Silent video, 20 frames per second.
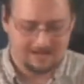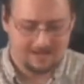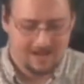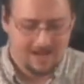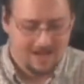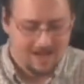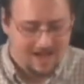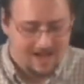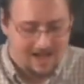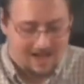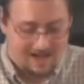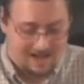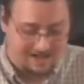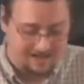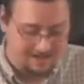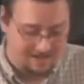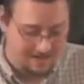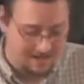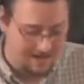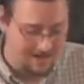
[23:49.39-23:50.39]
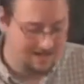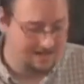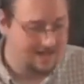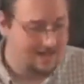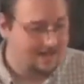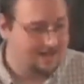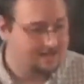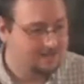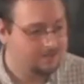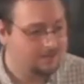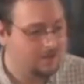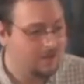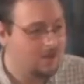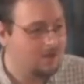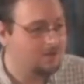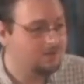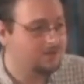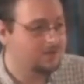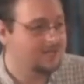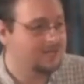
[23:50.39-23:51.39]
And, and I'd
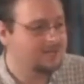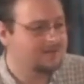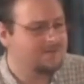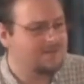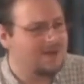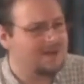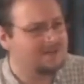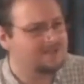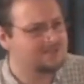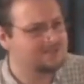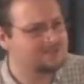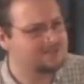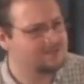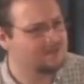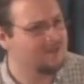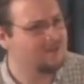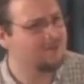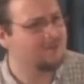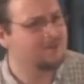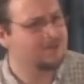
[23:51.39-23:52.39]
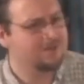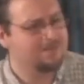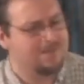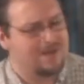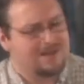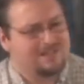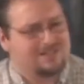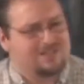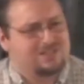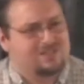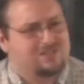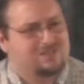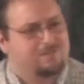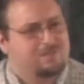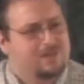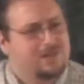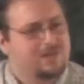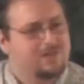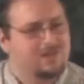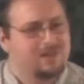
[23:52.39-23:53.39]
known in my soul, in my
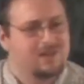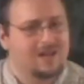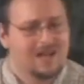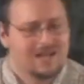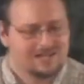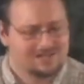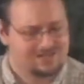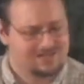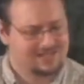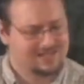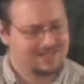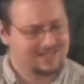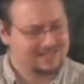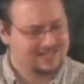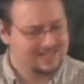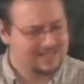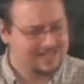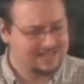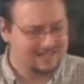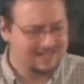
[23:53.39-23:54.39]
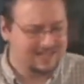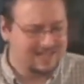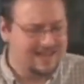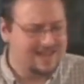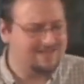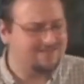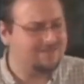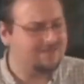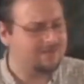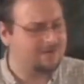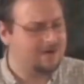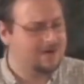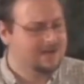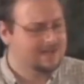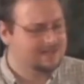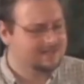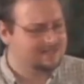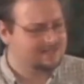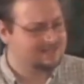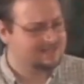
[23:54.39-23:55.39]
spirit, see that it never
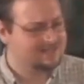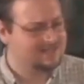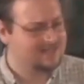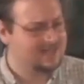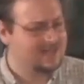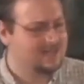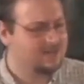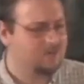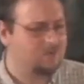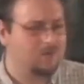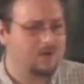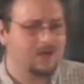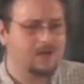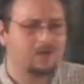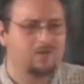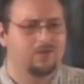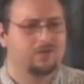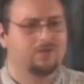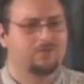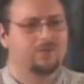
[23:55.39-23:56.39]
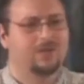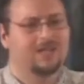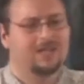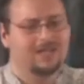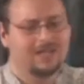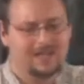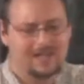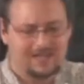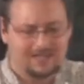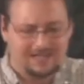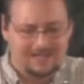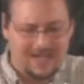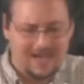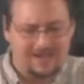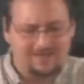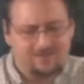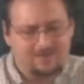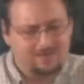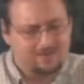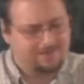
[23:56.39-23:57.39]
sat well with me. It, it
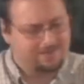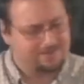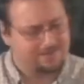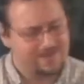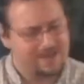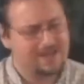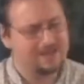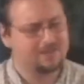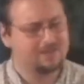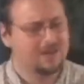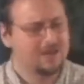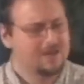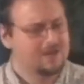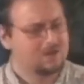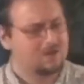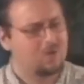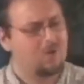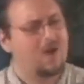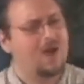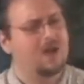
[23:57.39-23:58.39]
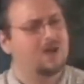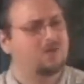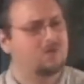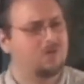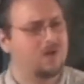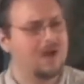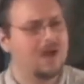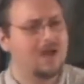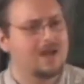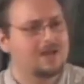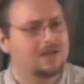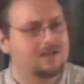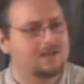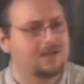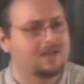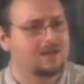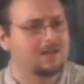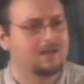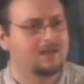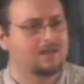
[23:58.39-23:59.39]
never felt quite right.
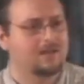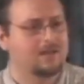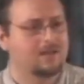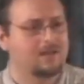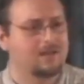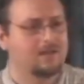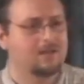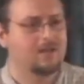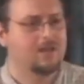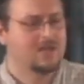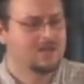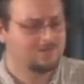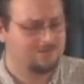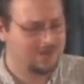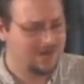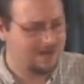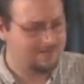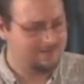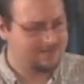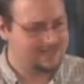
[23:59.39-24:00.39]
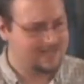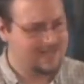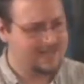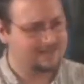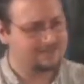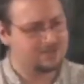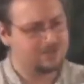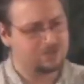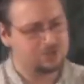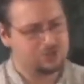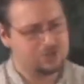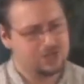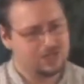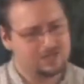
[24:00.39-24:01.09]
But I began to